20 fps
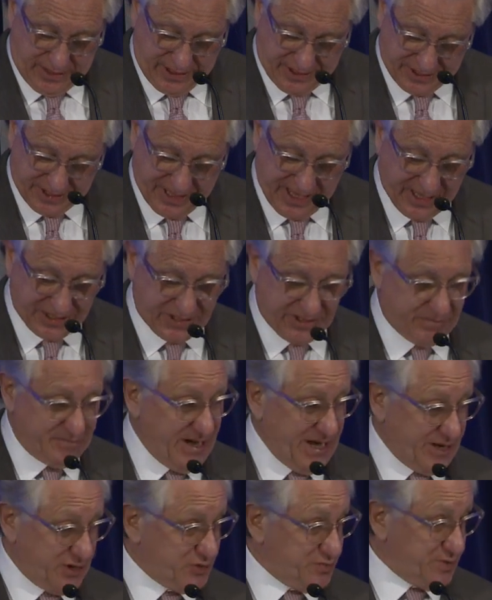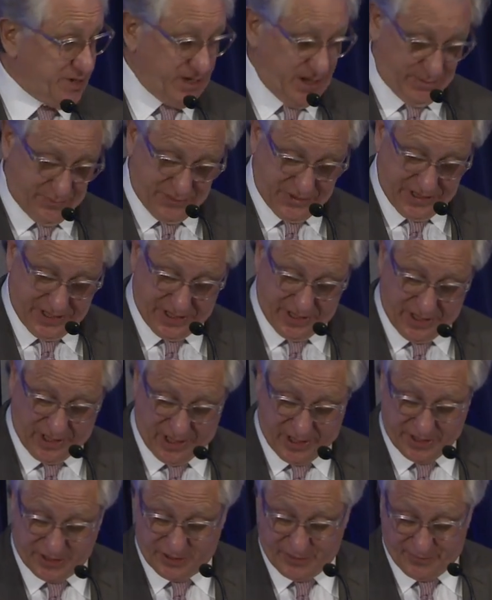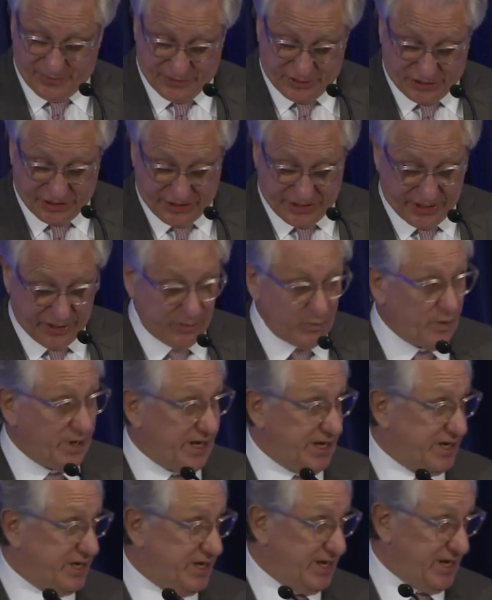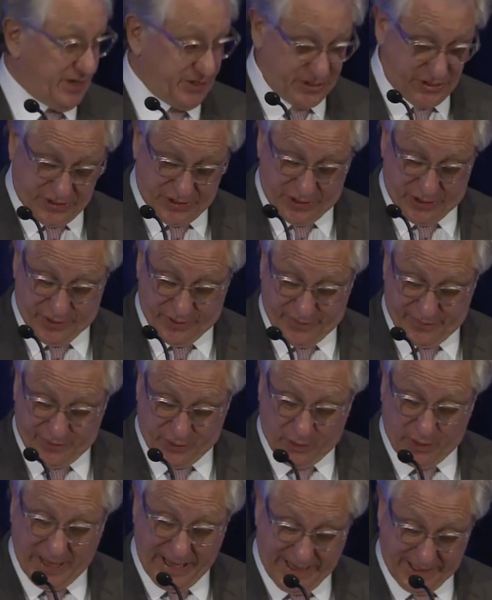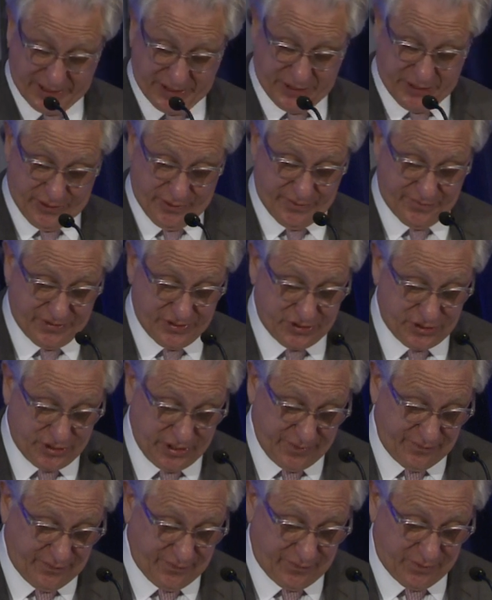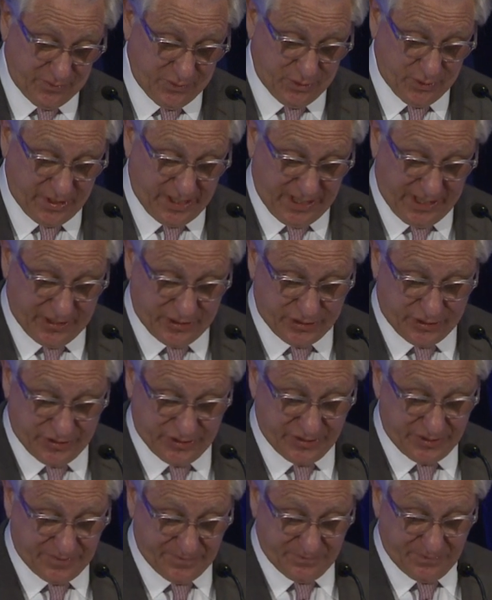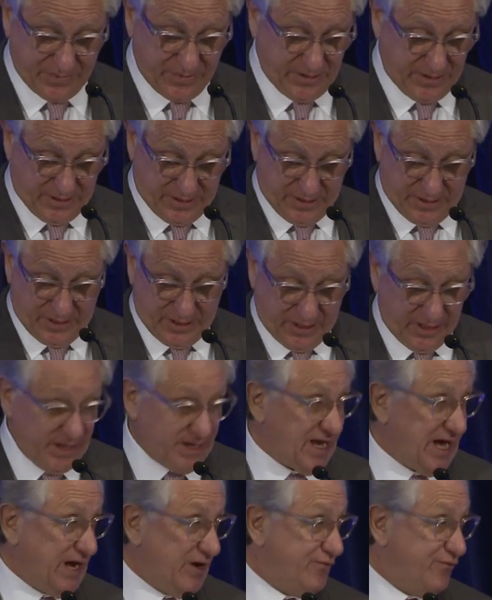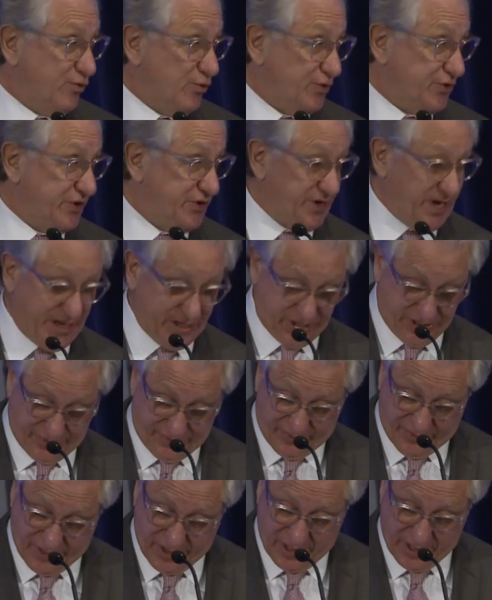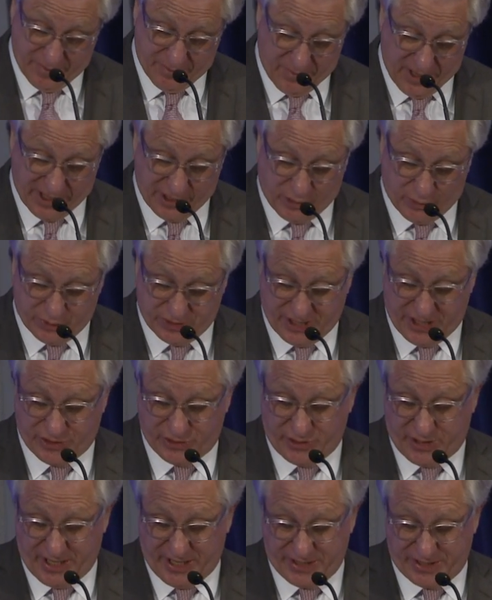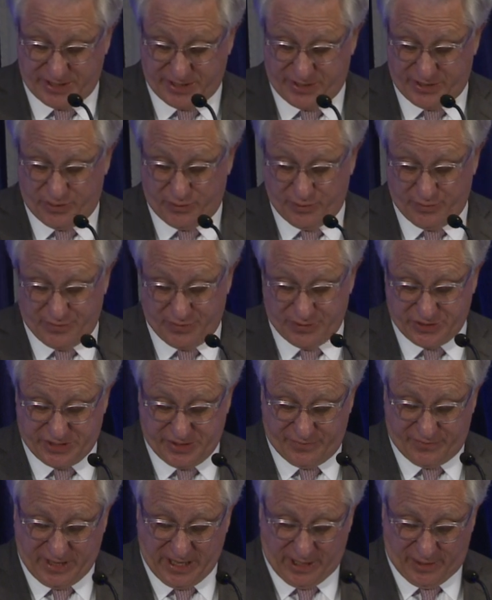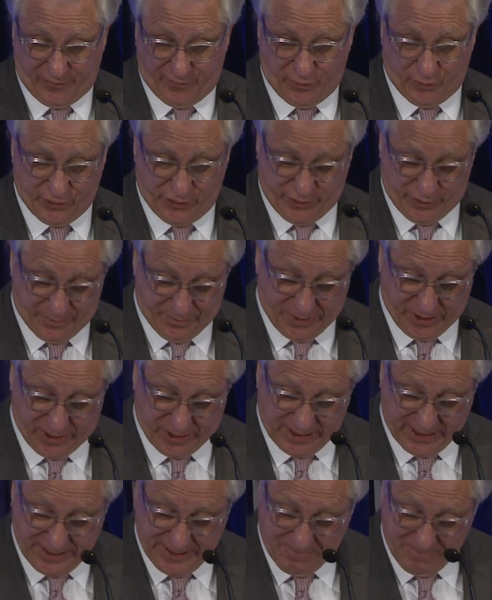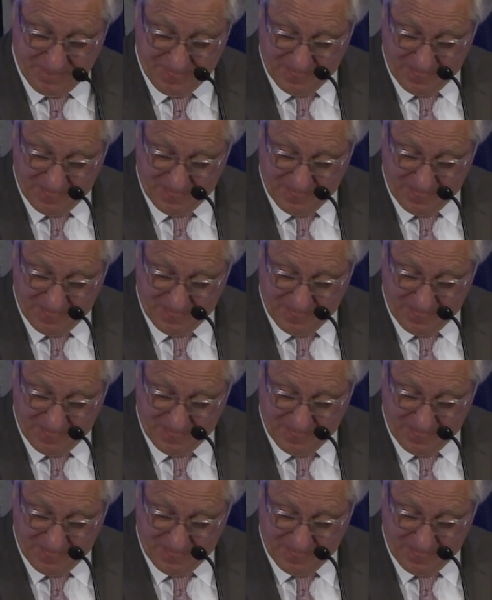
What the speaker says: It's an asset management company in Arlington, Virginia, where he has served or had served as chief of communications. A California native, Michael was educated at the University of California at Berkeley,